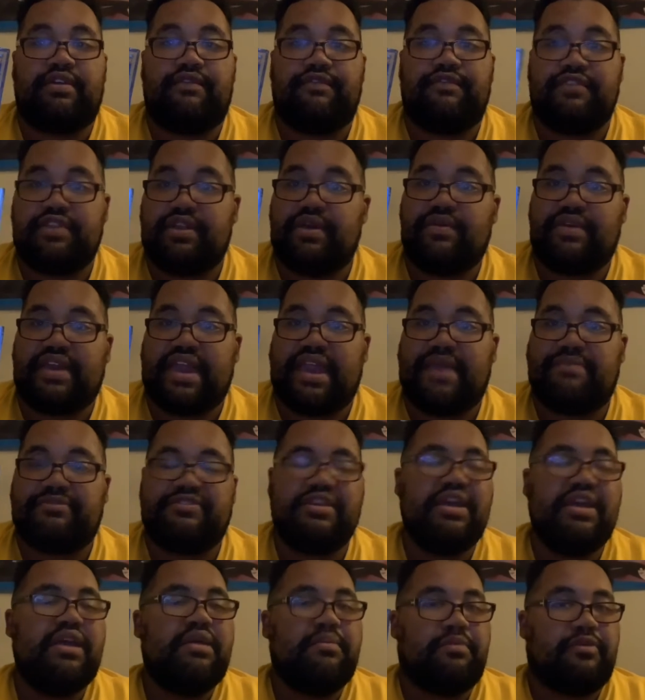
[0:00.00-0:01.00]
Video games,
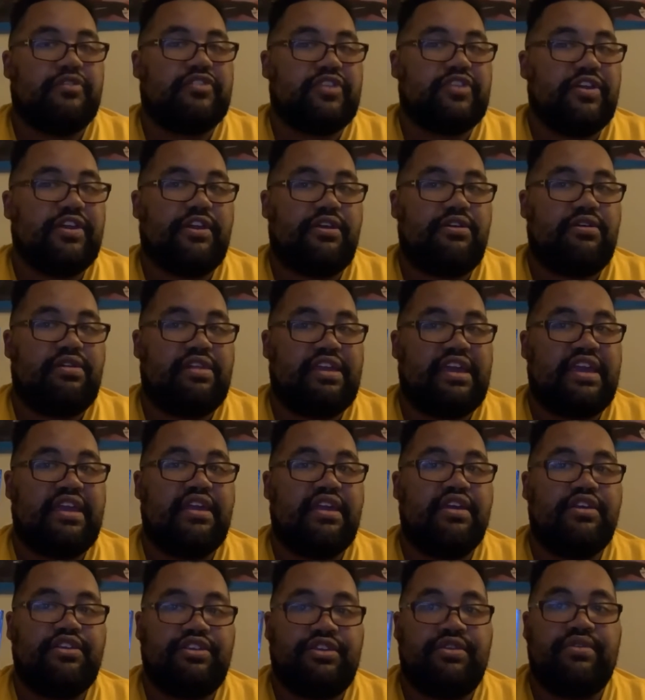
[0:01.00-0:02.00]

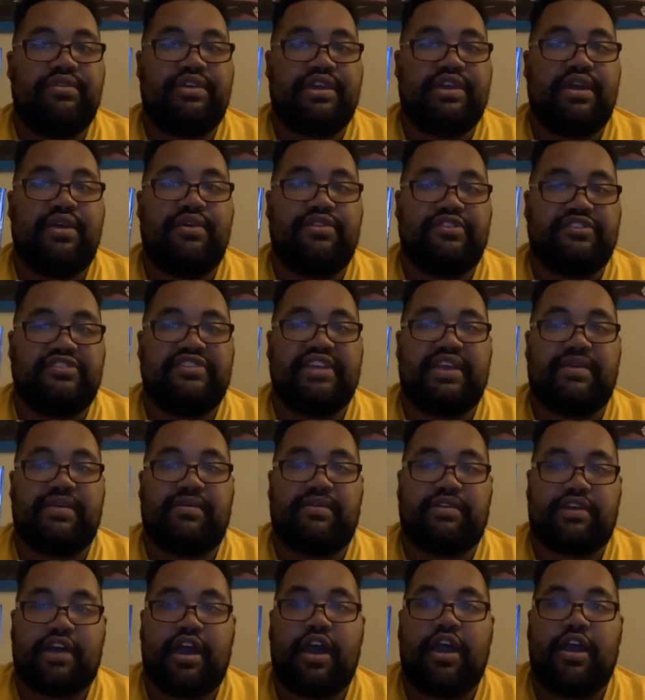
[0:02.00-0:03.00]
particularly Yu-Gi-Oh! The
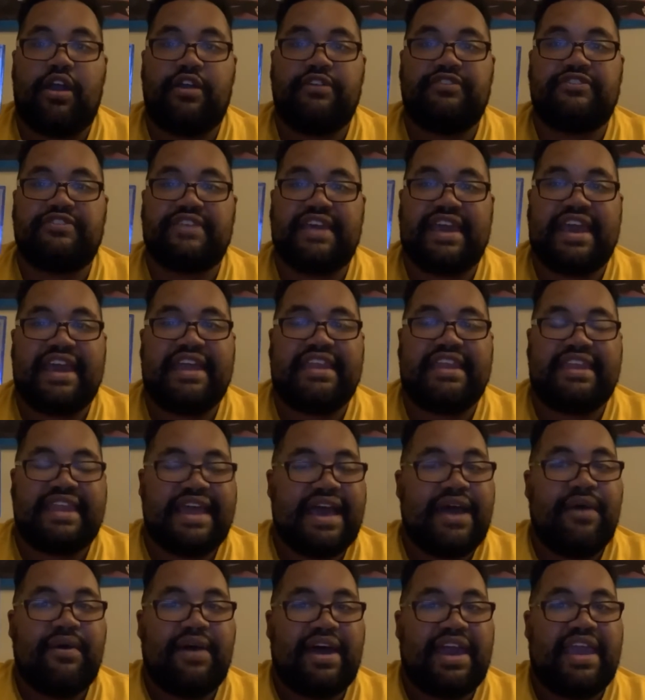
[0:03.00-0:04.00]
Sacred Cards, and
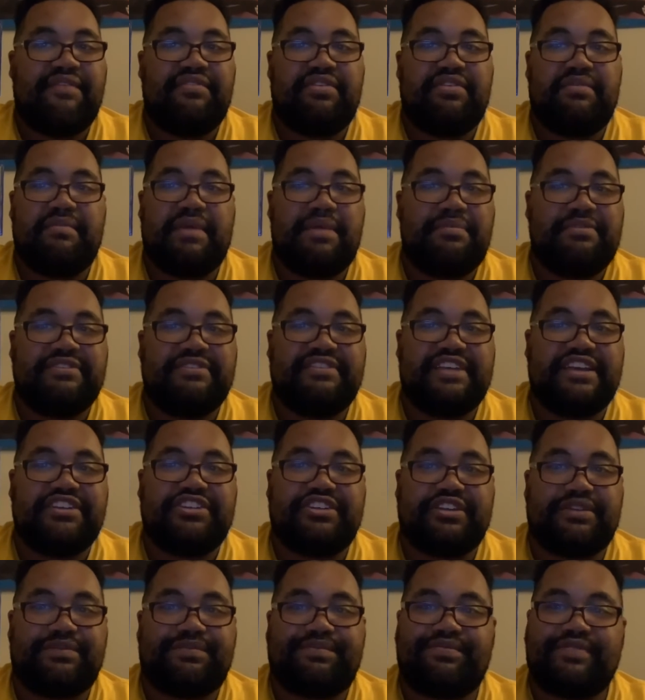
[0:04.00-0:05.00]
now I have it in my
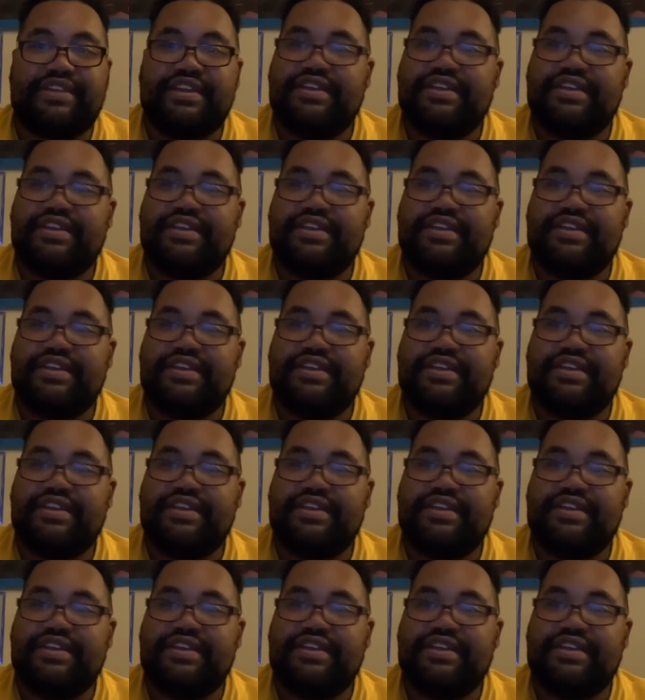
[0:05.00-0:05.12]
possession.